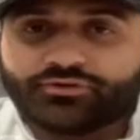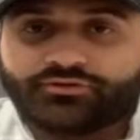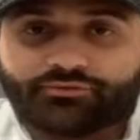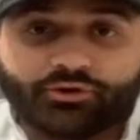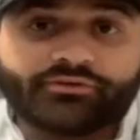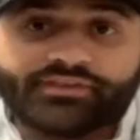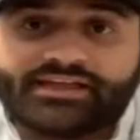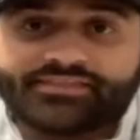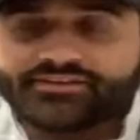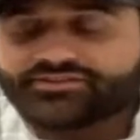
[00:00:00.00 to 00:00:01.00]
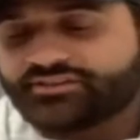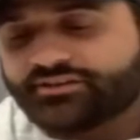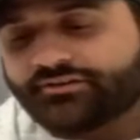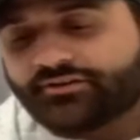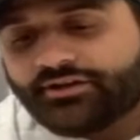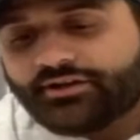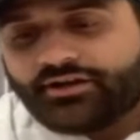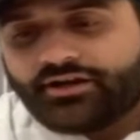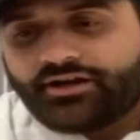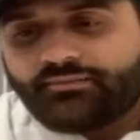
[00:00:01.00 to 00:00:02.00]
throwing that this year.
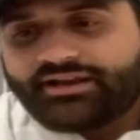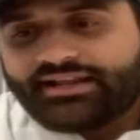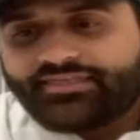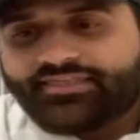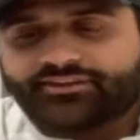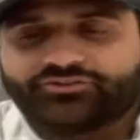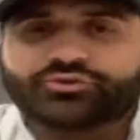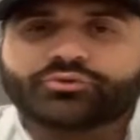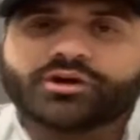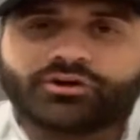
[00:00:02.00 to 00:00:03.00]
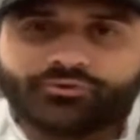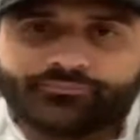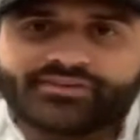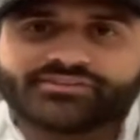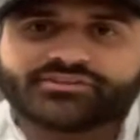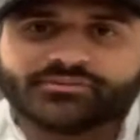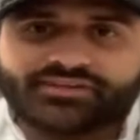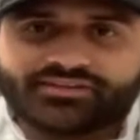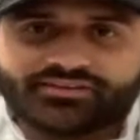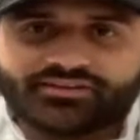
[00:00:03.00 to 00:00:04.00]
And I think duo is going to
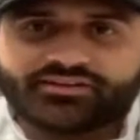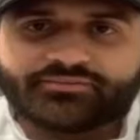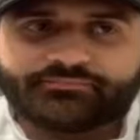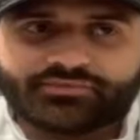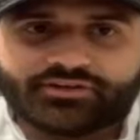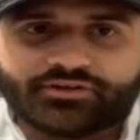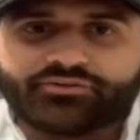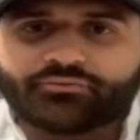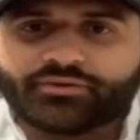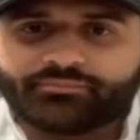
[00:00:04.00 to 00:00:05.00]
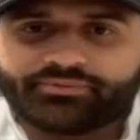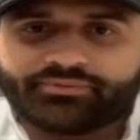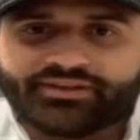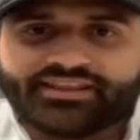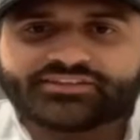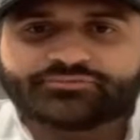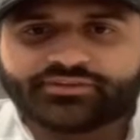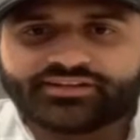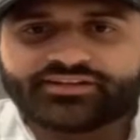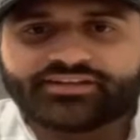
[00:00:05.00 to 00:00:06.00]
be the run play that's
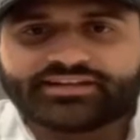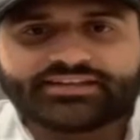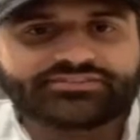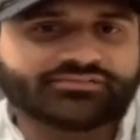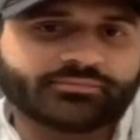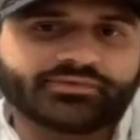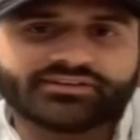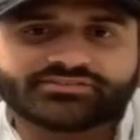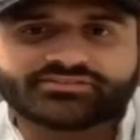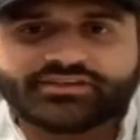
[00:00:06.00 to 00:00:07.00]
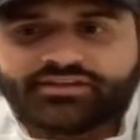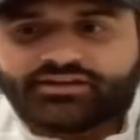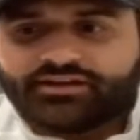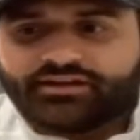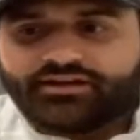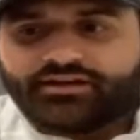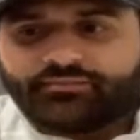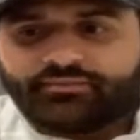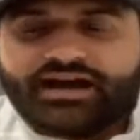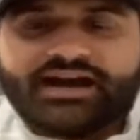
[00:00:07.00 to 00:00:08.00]
really going to catch everybody's
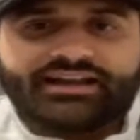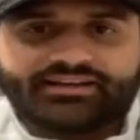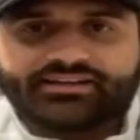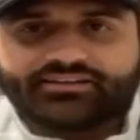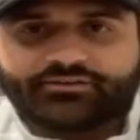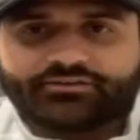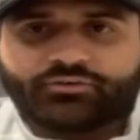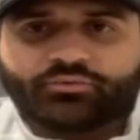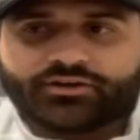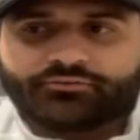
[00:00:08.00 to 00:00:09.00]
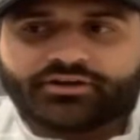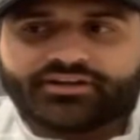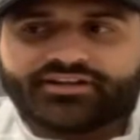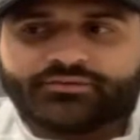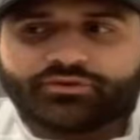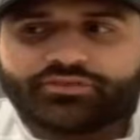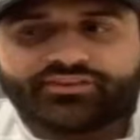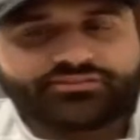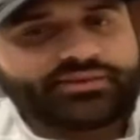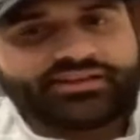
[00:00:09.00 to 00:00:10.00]
eye, and they're going to want to run it. And with
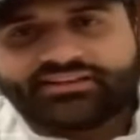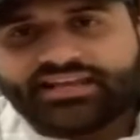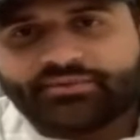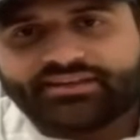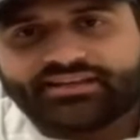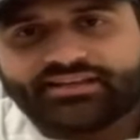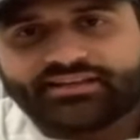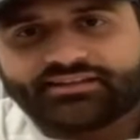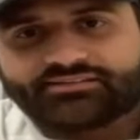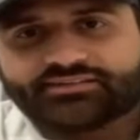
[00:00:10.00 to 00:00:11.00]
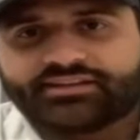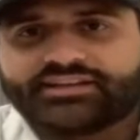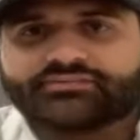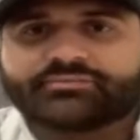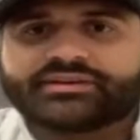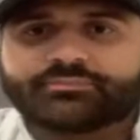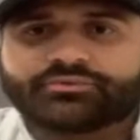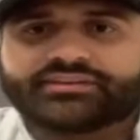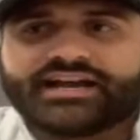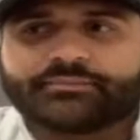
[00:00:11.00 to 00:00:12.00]
this pandemic hitting, it's going to give people
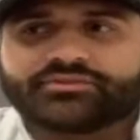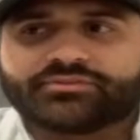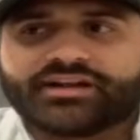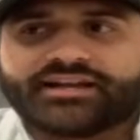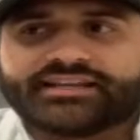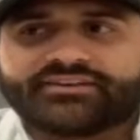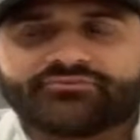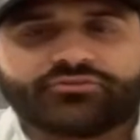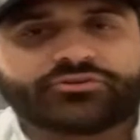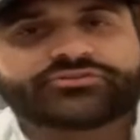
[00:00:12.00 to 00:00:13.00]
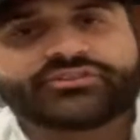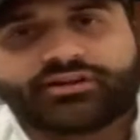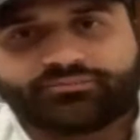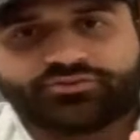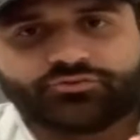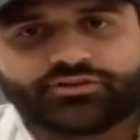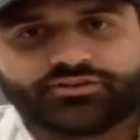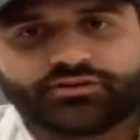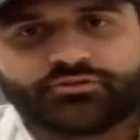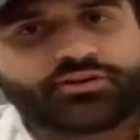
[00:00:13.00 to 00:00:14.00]
time to kind of get versed up to it.
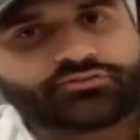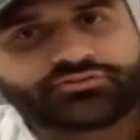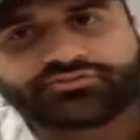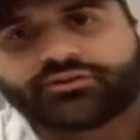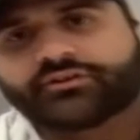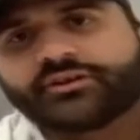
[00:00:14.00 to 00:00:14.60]
Coaches are,